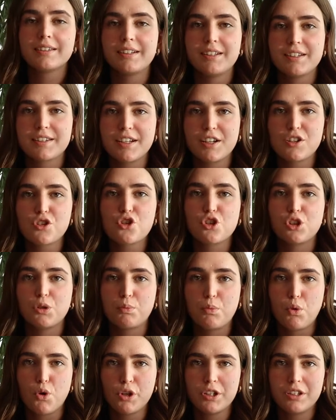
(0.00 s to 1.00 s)
The essential
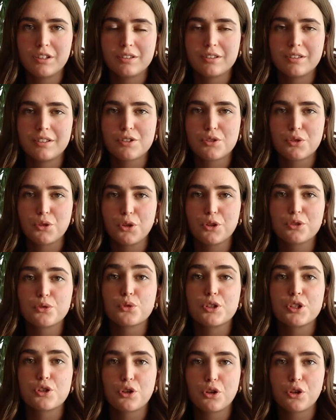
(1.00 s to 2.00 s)
point is to earn
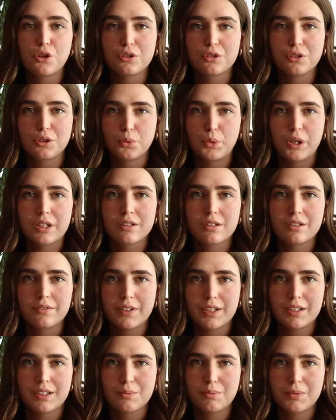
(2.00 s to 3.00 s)
return on one's
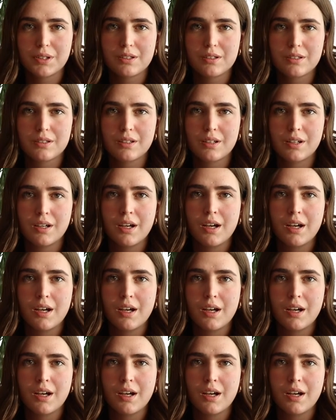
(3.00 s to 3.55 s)
investments.